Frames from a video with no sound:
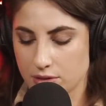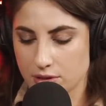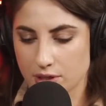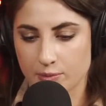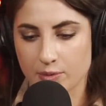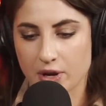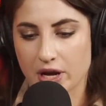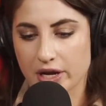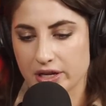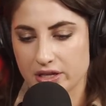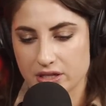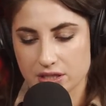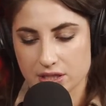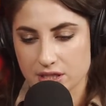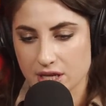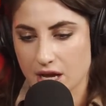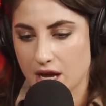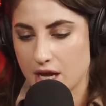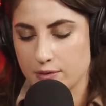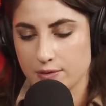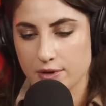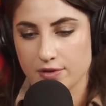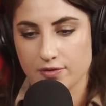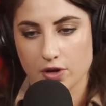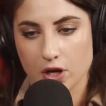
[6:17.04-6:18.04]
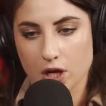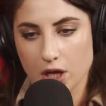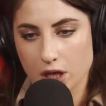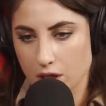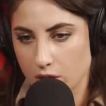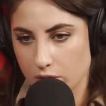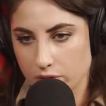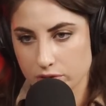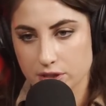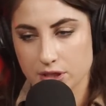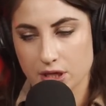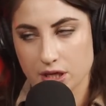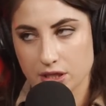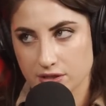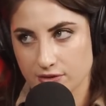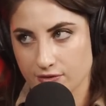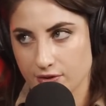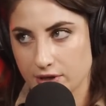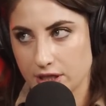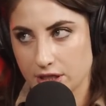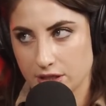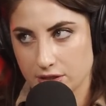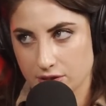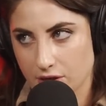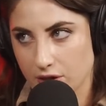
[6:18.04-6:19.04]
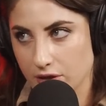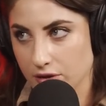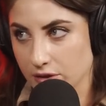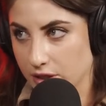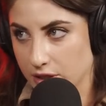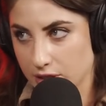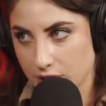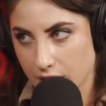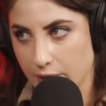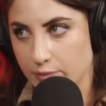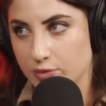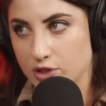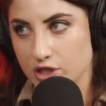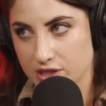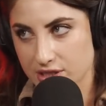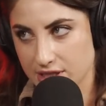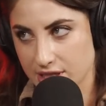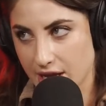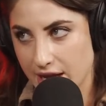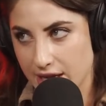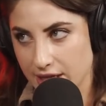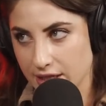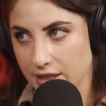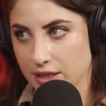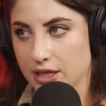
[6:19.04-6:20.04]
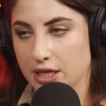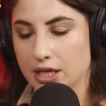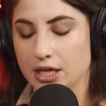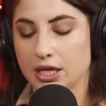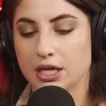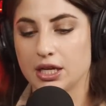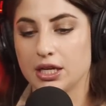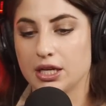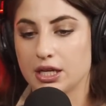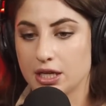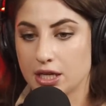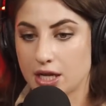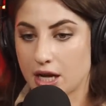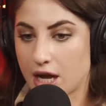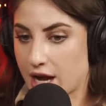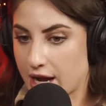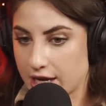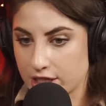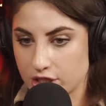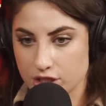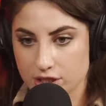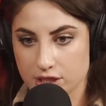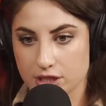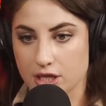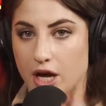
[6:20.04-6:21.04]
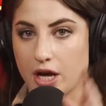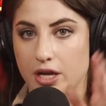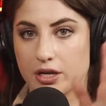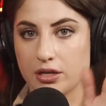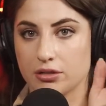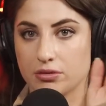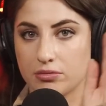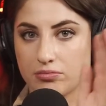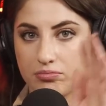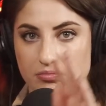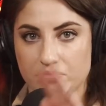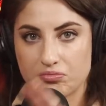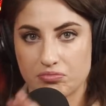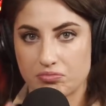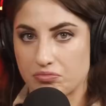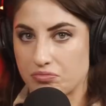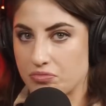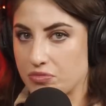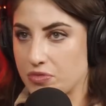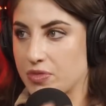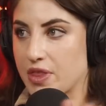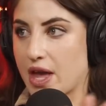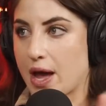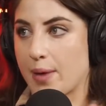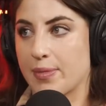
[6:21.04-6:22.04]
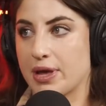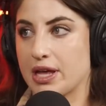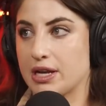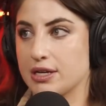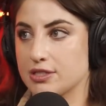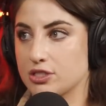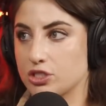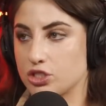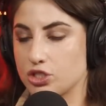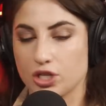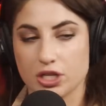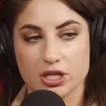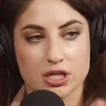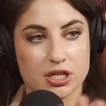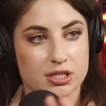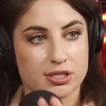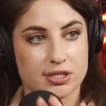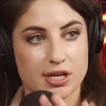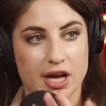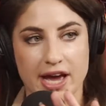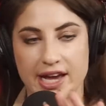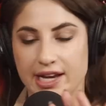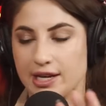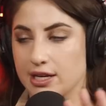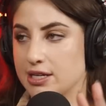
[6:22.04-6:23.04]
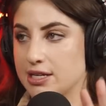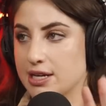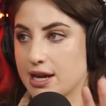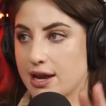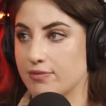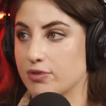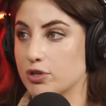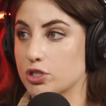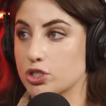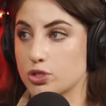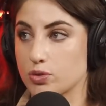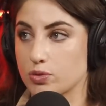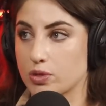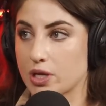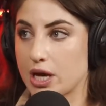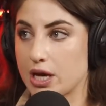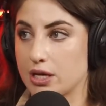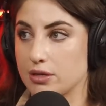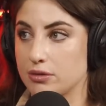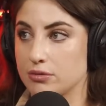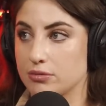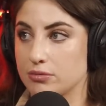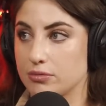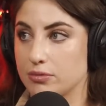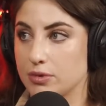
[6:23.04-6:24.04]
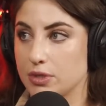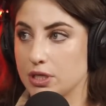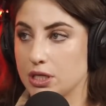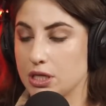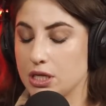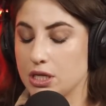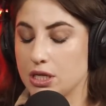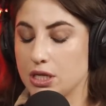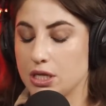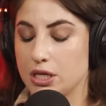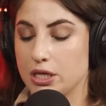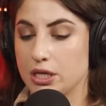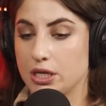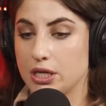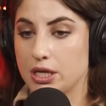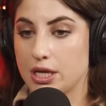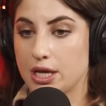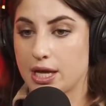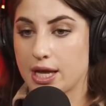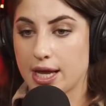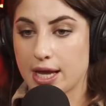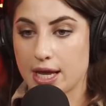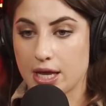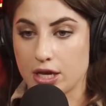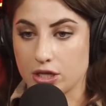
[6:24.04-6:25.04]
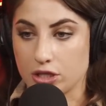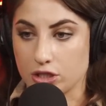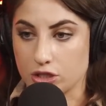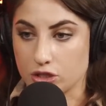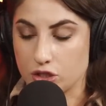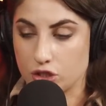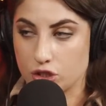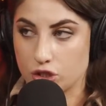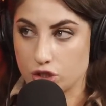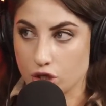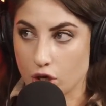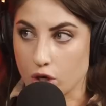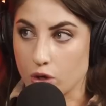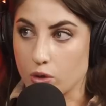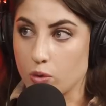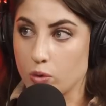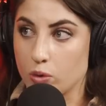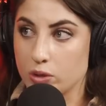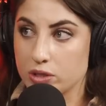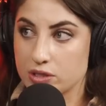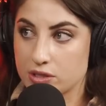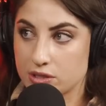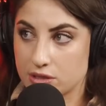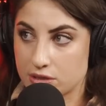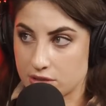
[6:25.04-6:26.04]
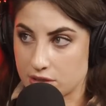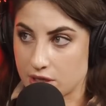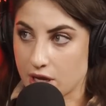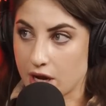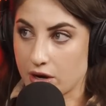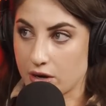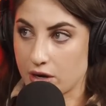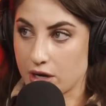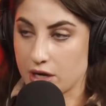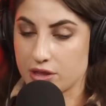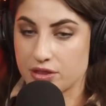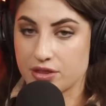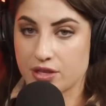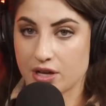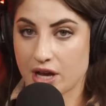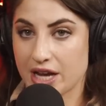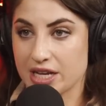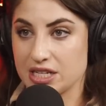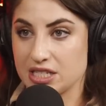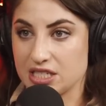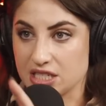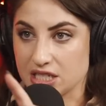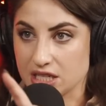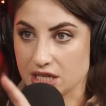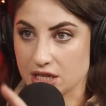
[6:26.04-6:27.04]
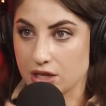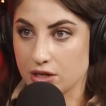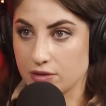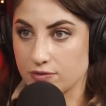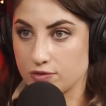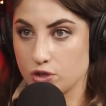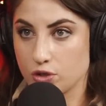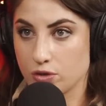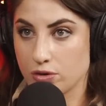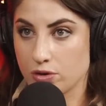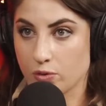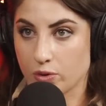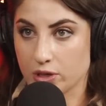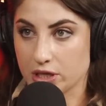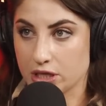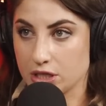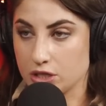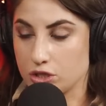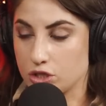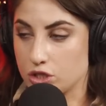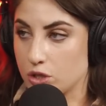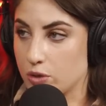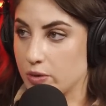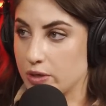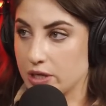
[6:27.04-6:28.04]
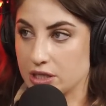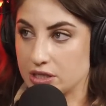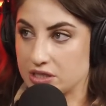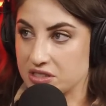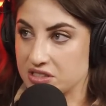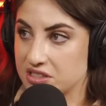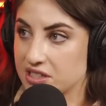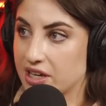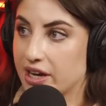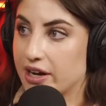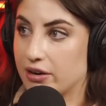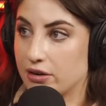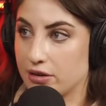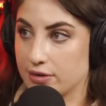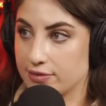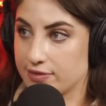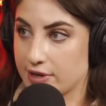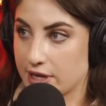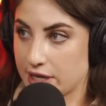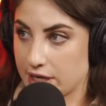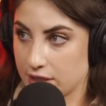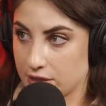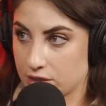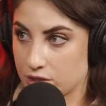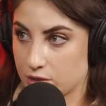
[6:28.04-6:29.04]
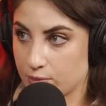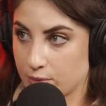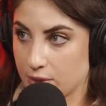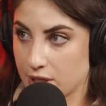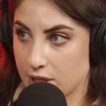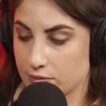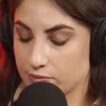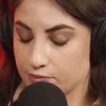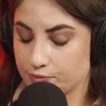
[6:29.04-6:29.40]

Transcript: I'm not going to say I'm even close to as funny as Harlan. I'm just saying. I just thought, that man is a genius. I could never do that. It is so scary. The idea of doing what he's doing is terrifying to me.